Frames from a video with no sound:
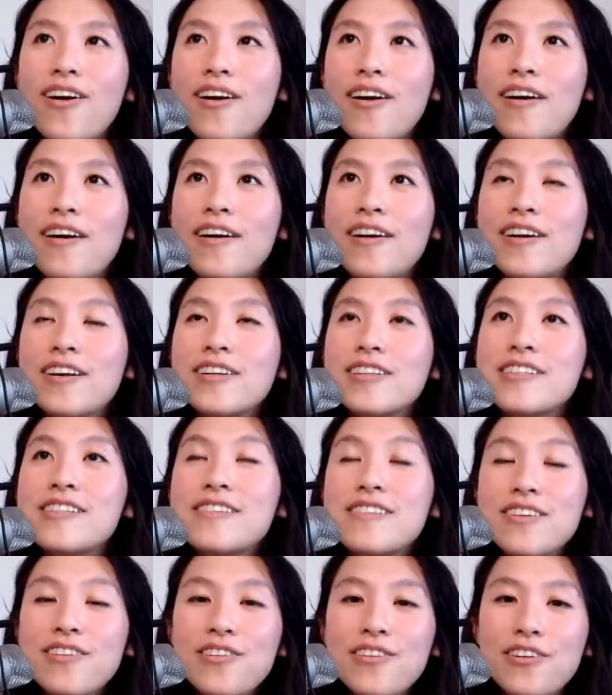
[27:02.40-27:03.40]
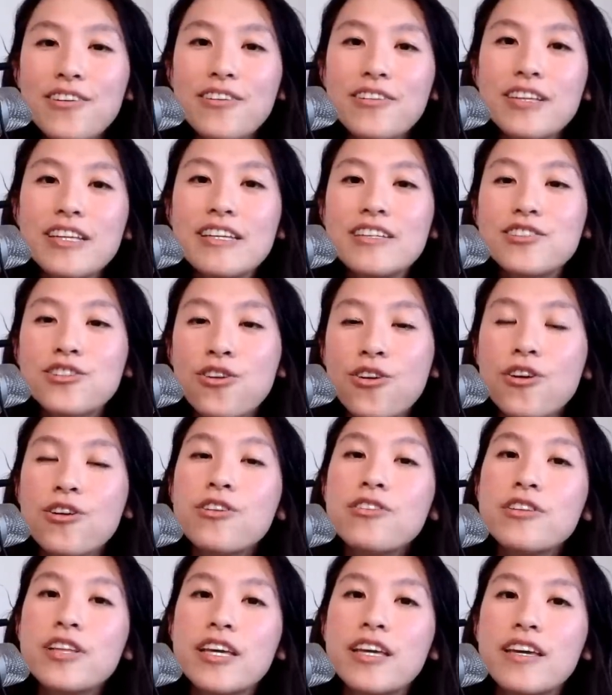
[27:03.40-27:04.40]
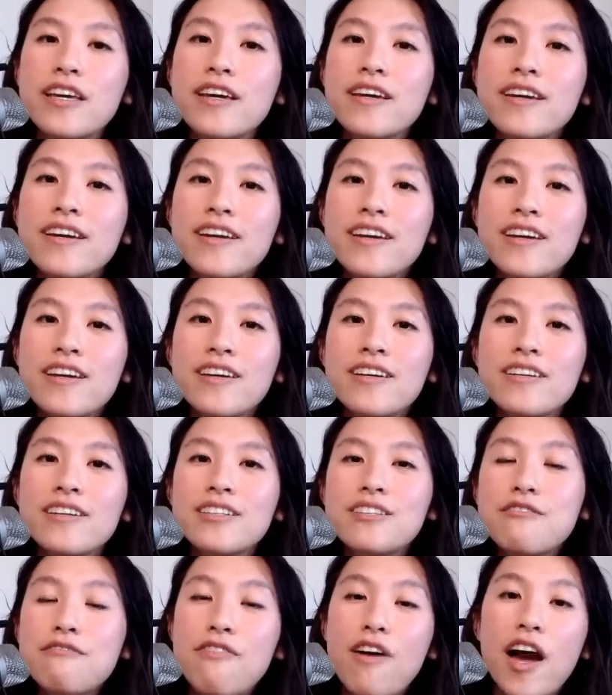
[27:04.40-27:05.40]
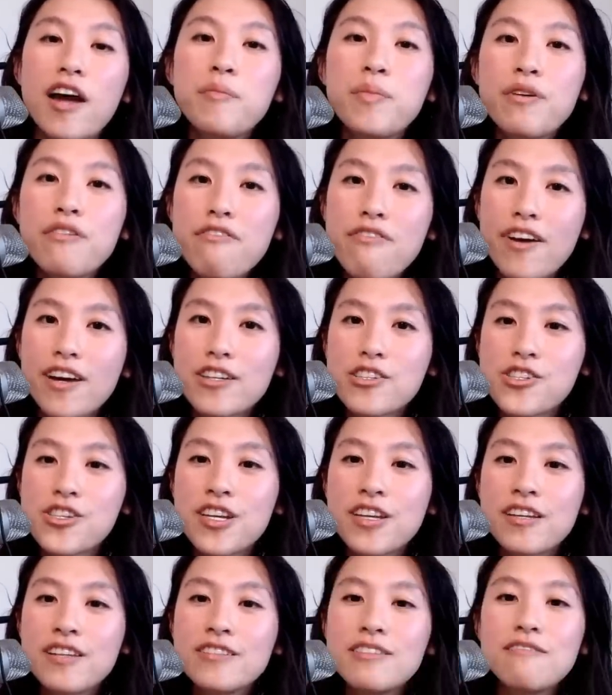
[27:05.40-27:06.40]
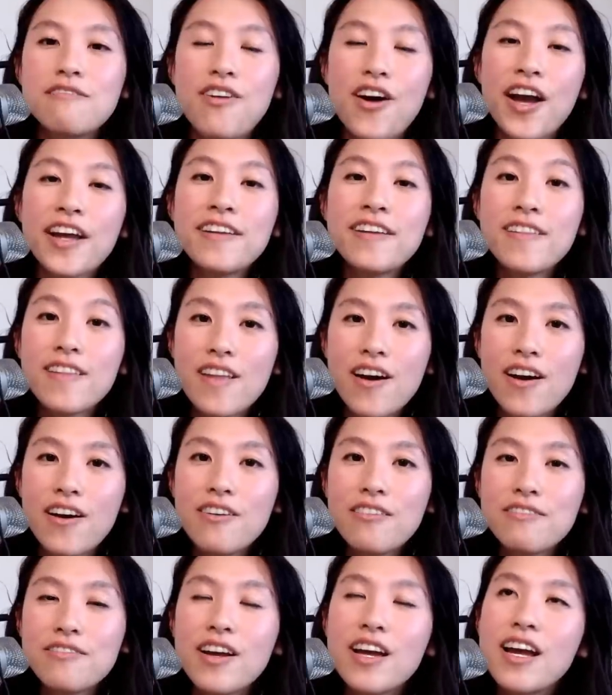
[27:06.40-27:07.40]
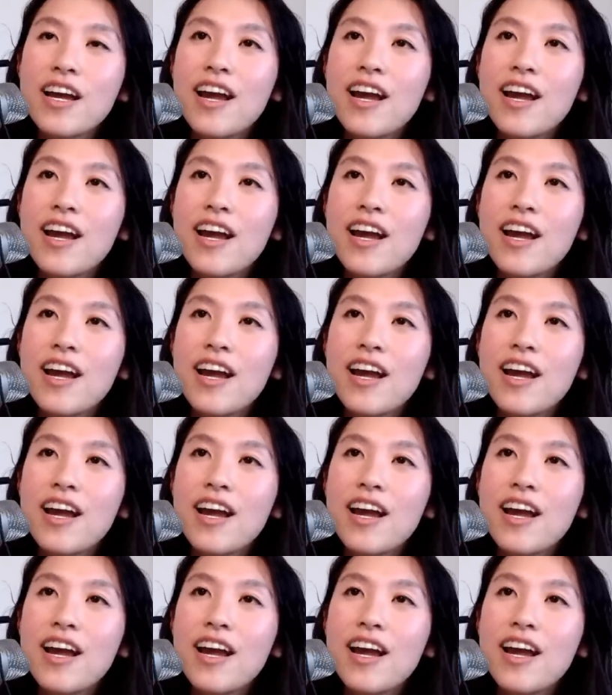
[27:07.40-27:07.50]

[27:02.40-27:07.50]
are still eternally divine perfection, divine love,